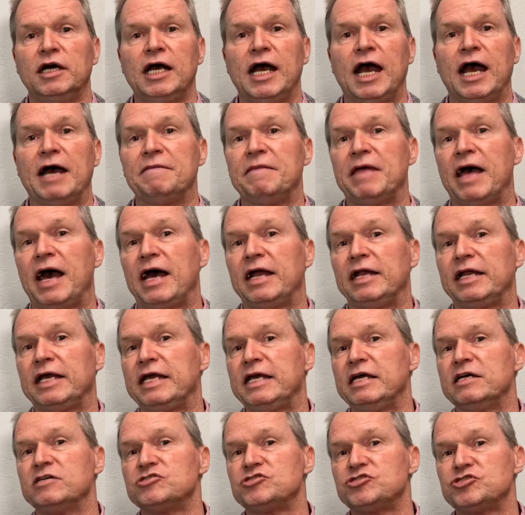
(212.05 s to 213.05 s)
and that
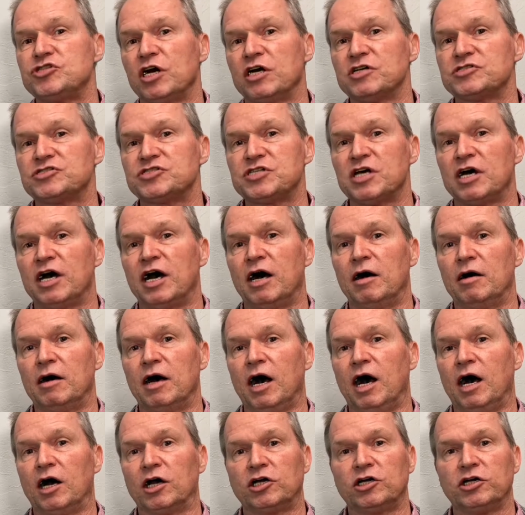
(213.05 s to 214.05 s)
he is just a,
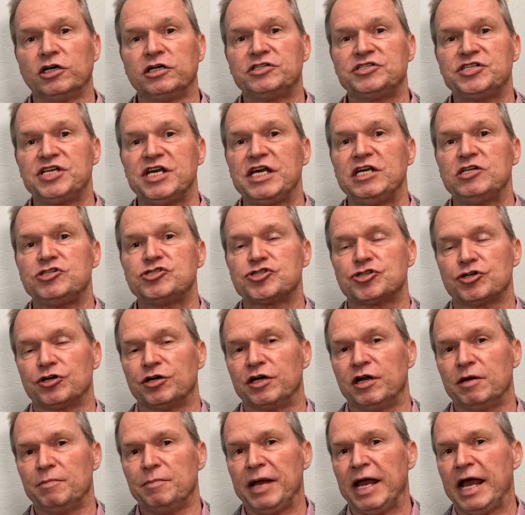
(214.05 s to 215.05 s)
a good teacher
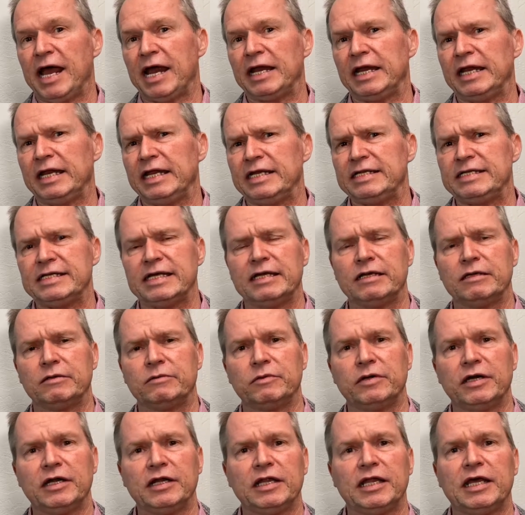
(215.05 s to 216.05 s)
and a man, and he didn't
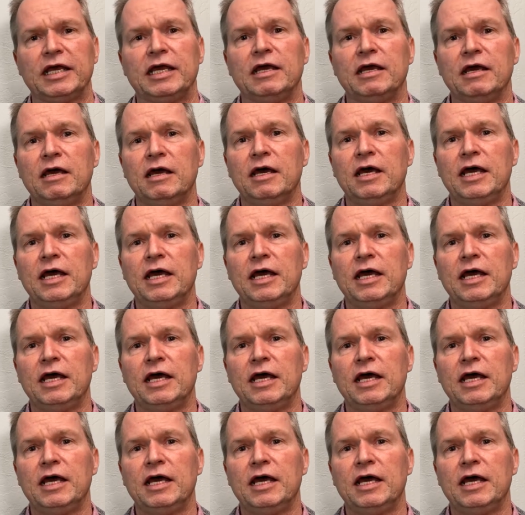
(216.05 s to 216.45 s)
really,